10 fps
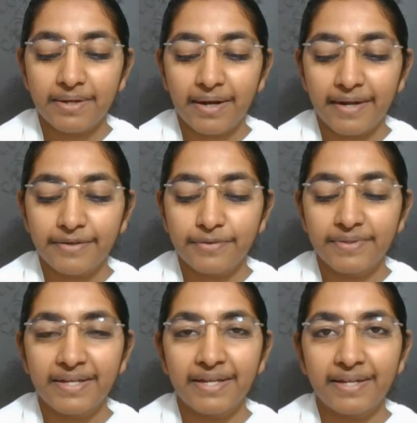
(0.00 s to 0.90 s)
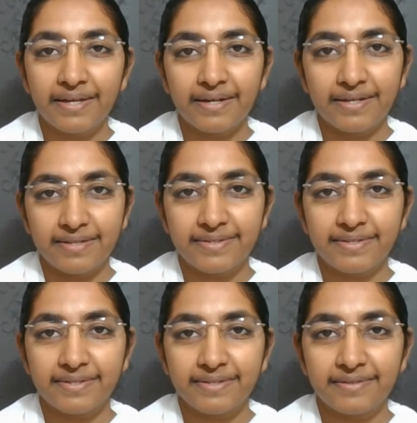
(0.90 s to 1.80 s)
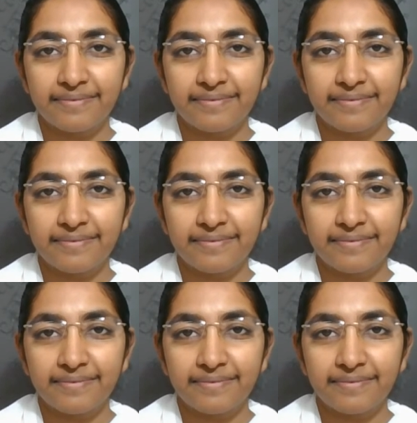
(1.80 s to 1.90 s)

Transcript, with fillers: a right to the inheritance.